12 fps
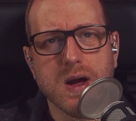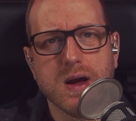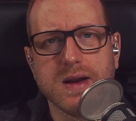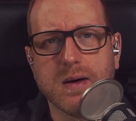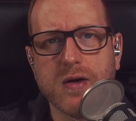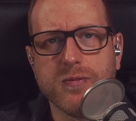
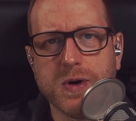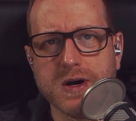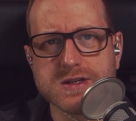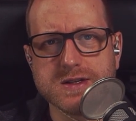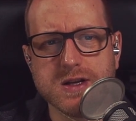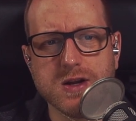Now, I've
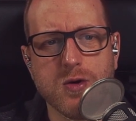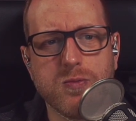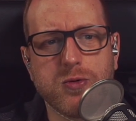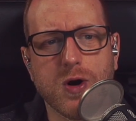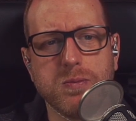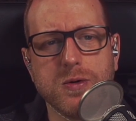personally no
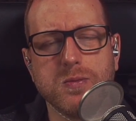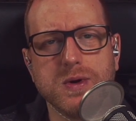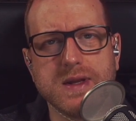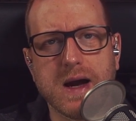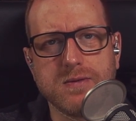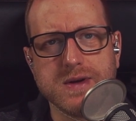problem with
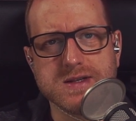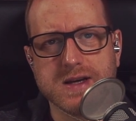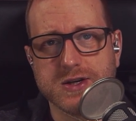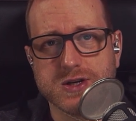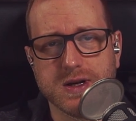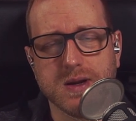that
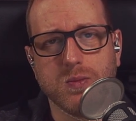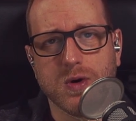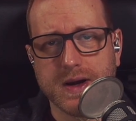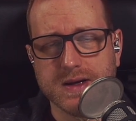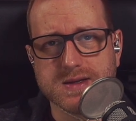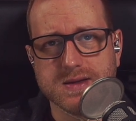recession in
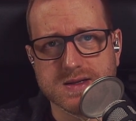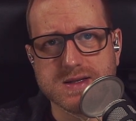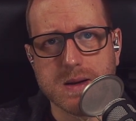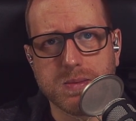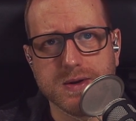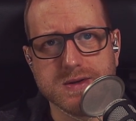what is the
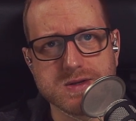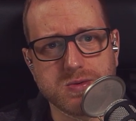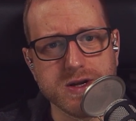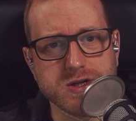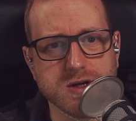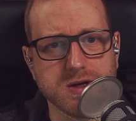sibilance
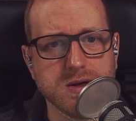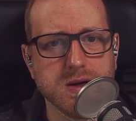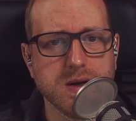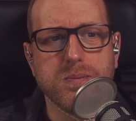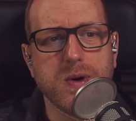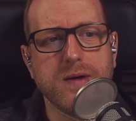region,
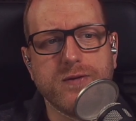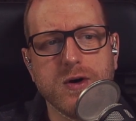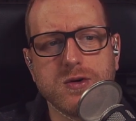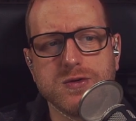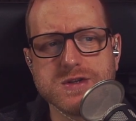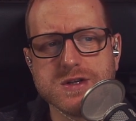but
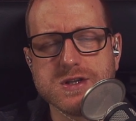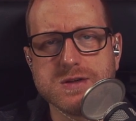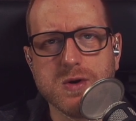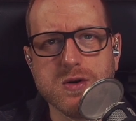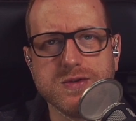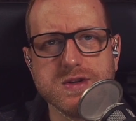vocals are
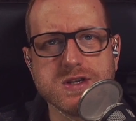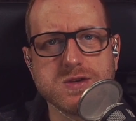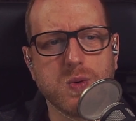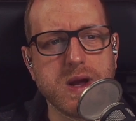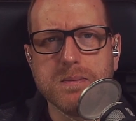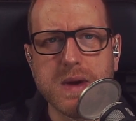smooth and
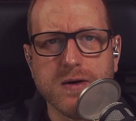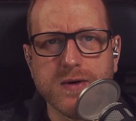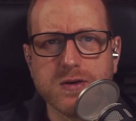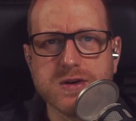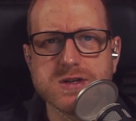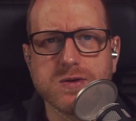sweet. Male
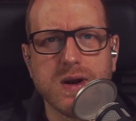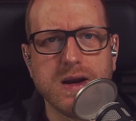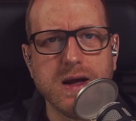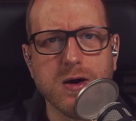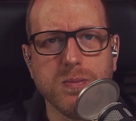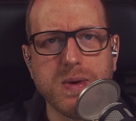vocals are a
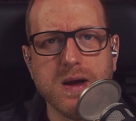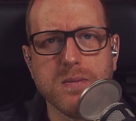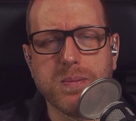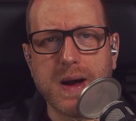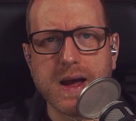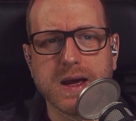little bit
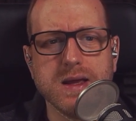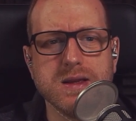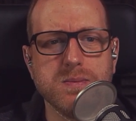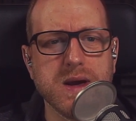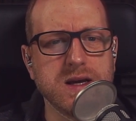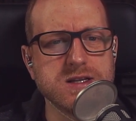back in the
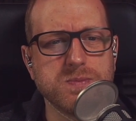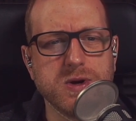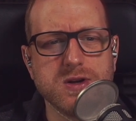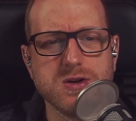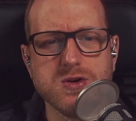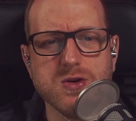mix,
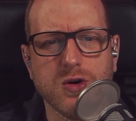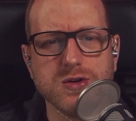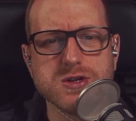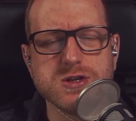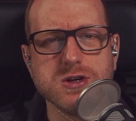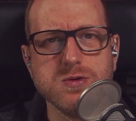but not
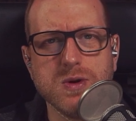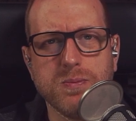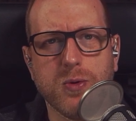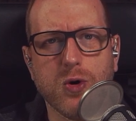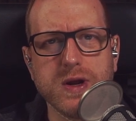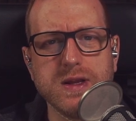to the
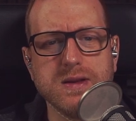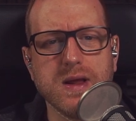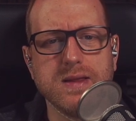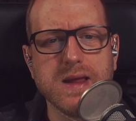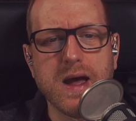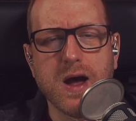point
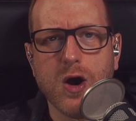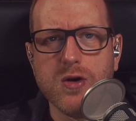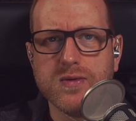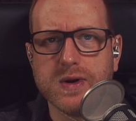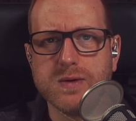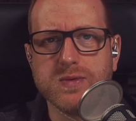that they're
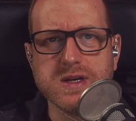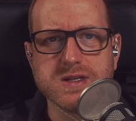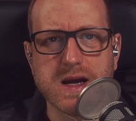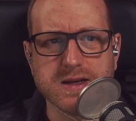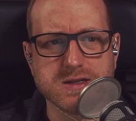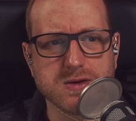overly
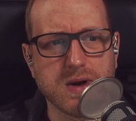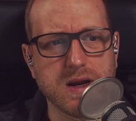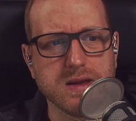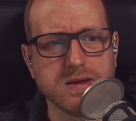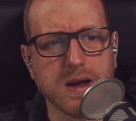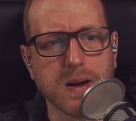recessed or
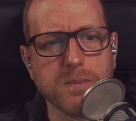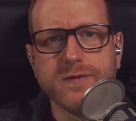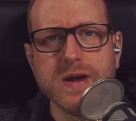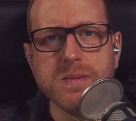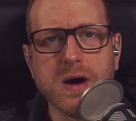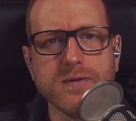anything.
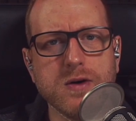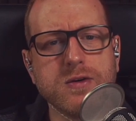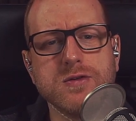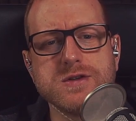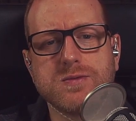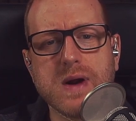Female
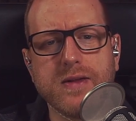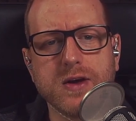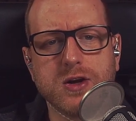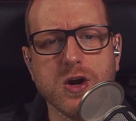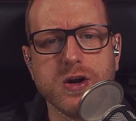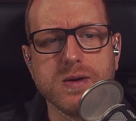vocals are rather
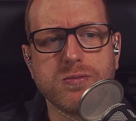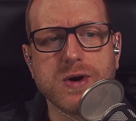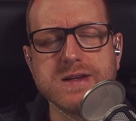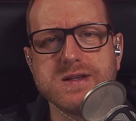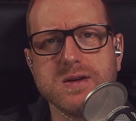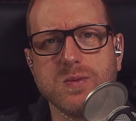good and
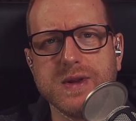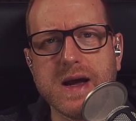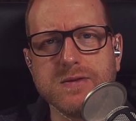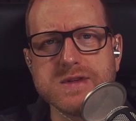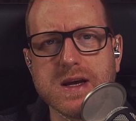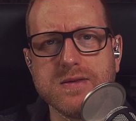present
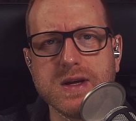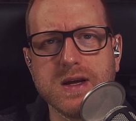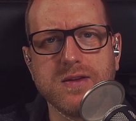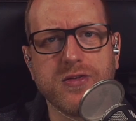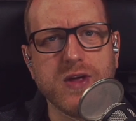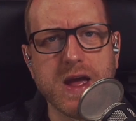without sounding
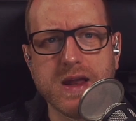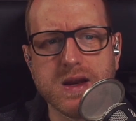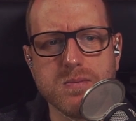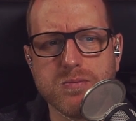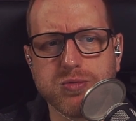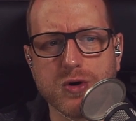thin
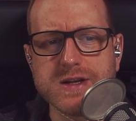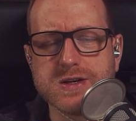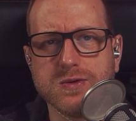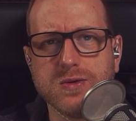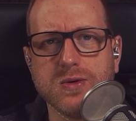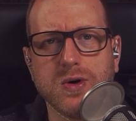and
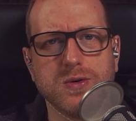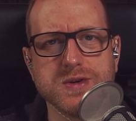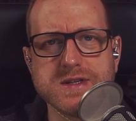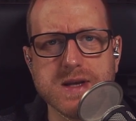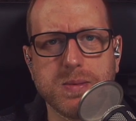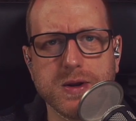brittle or
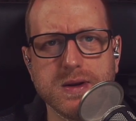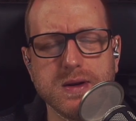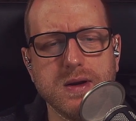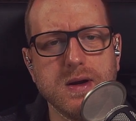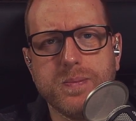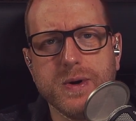sibilant,
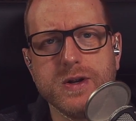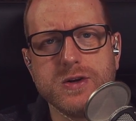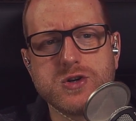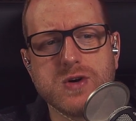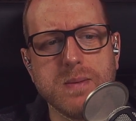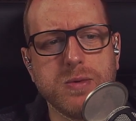but
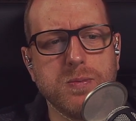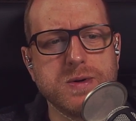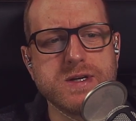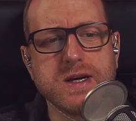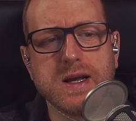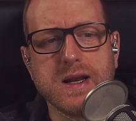treble,
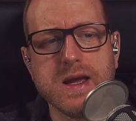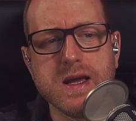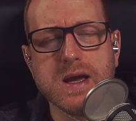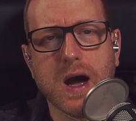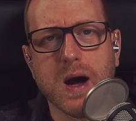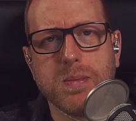
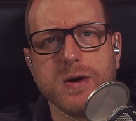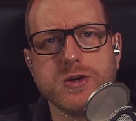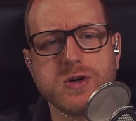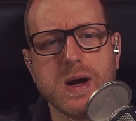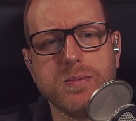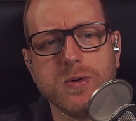particularly upper
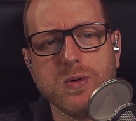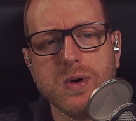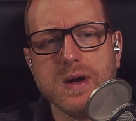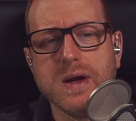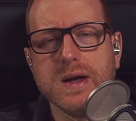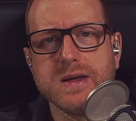treble,
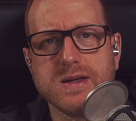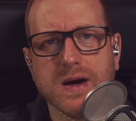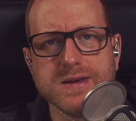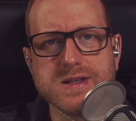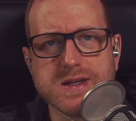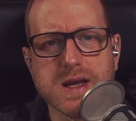
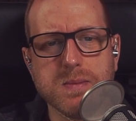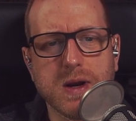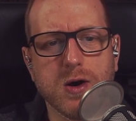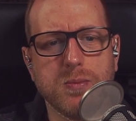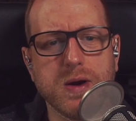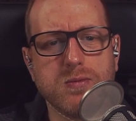does seem a
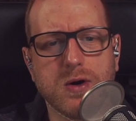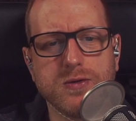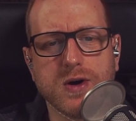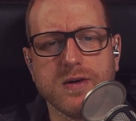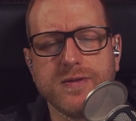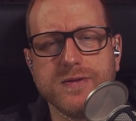little bit rolled
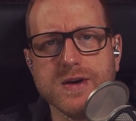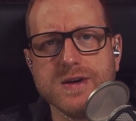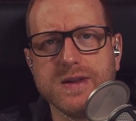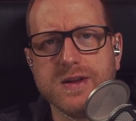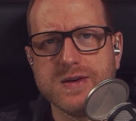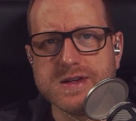off.
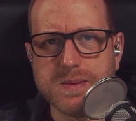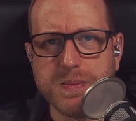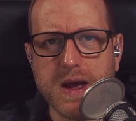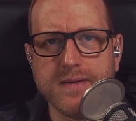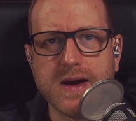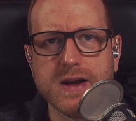There is a bit
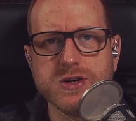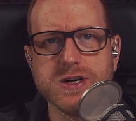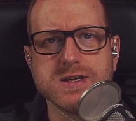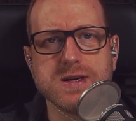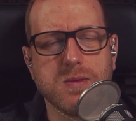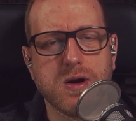of energy
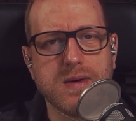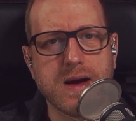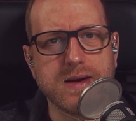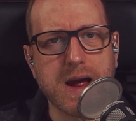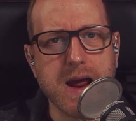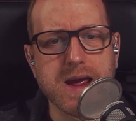somewhere
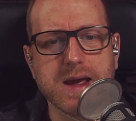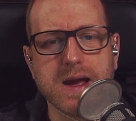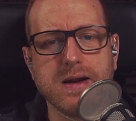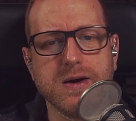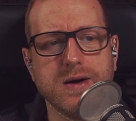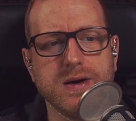around 8
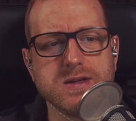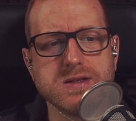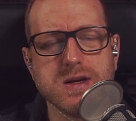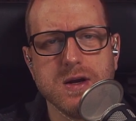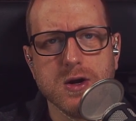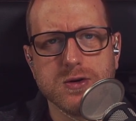kHz,
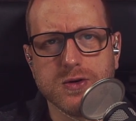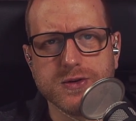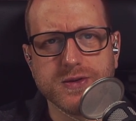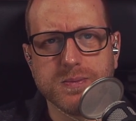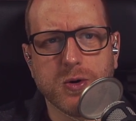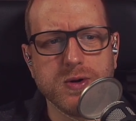not to
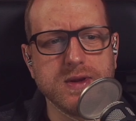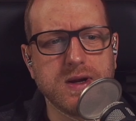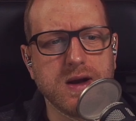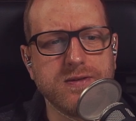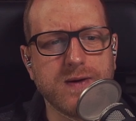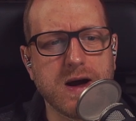the point that
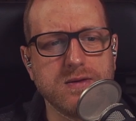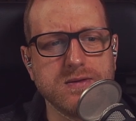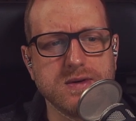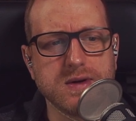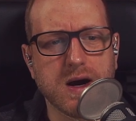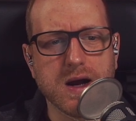I
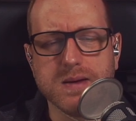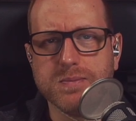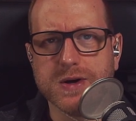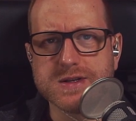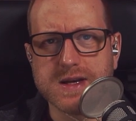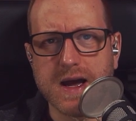found I
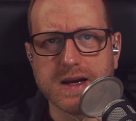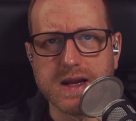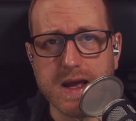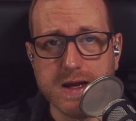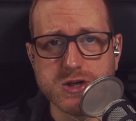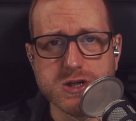personally had any
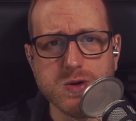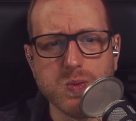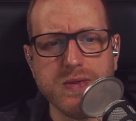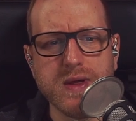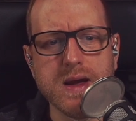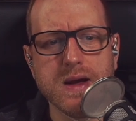issue
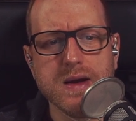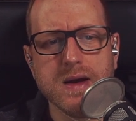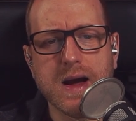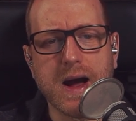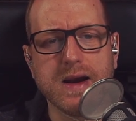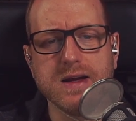with it,
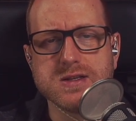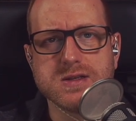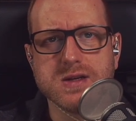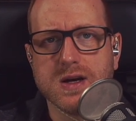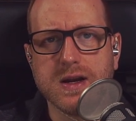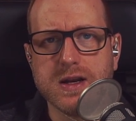and it's
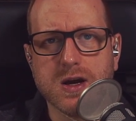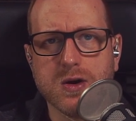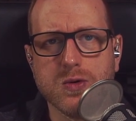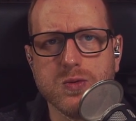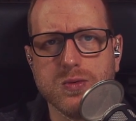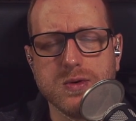certainly
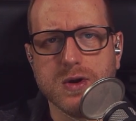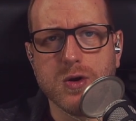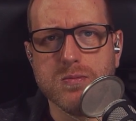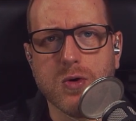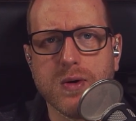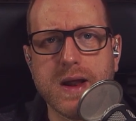no
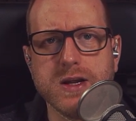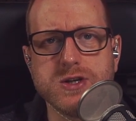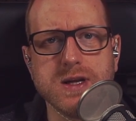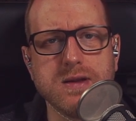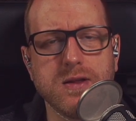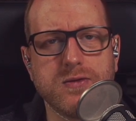more energy
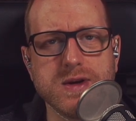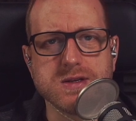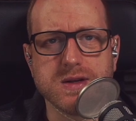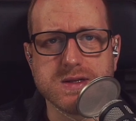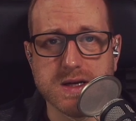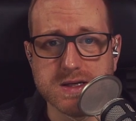than there
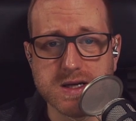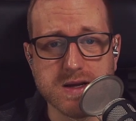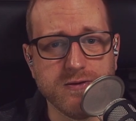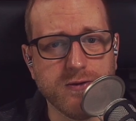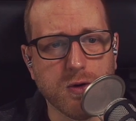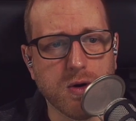the tin
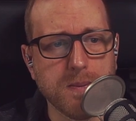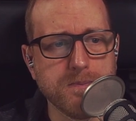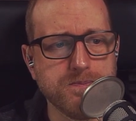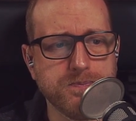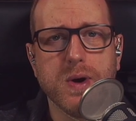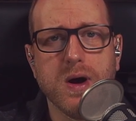T4.
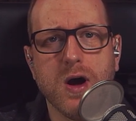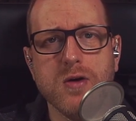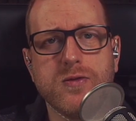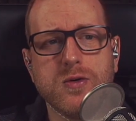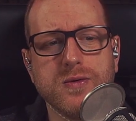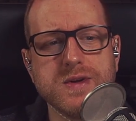But
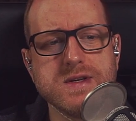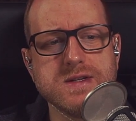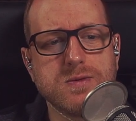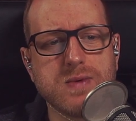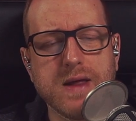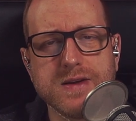overall, this is
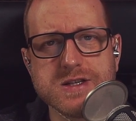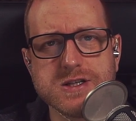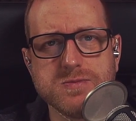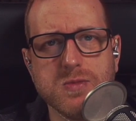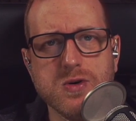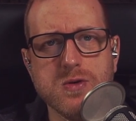a rather
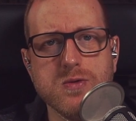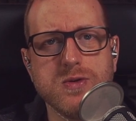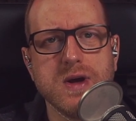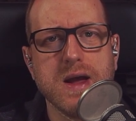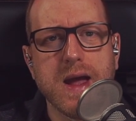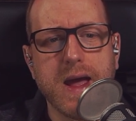smooth,
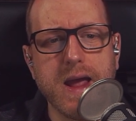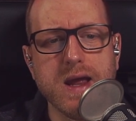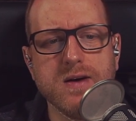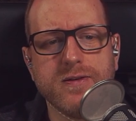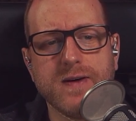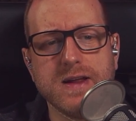
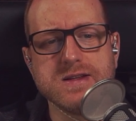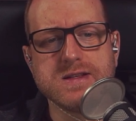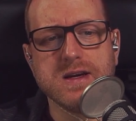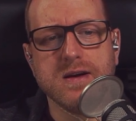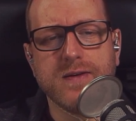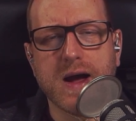
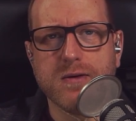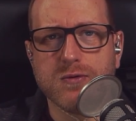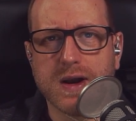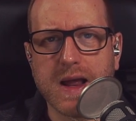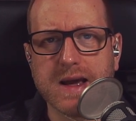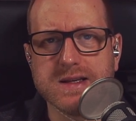inoffensive, and
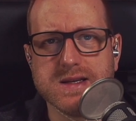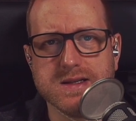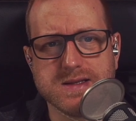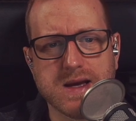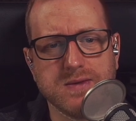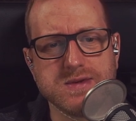relaxing
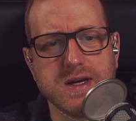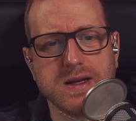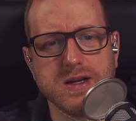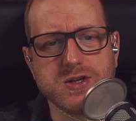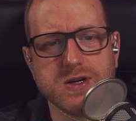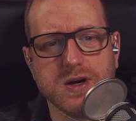sound
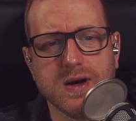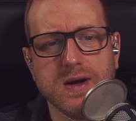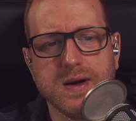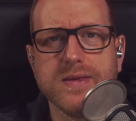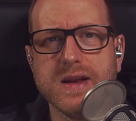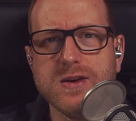signature.
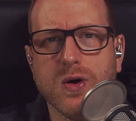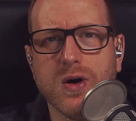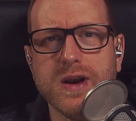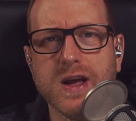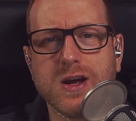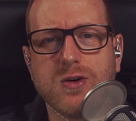They're not
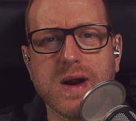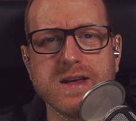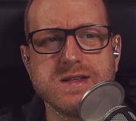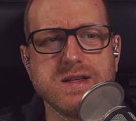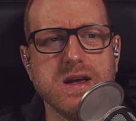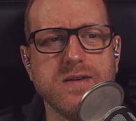an
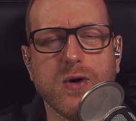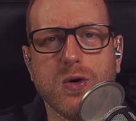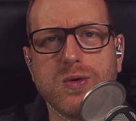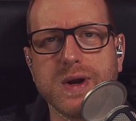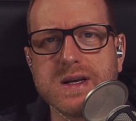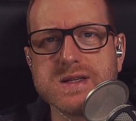aggressive
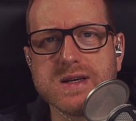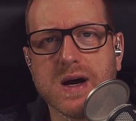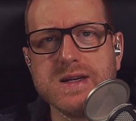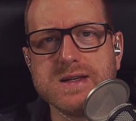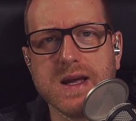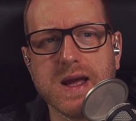or
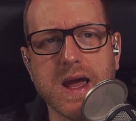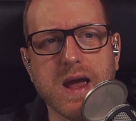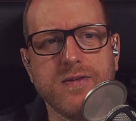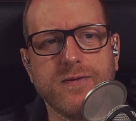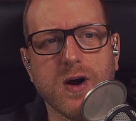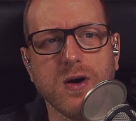exciting
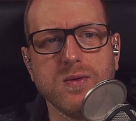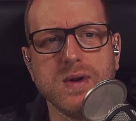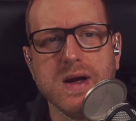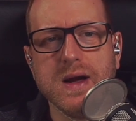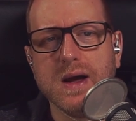earphone,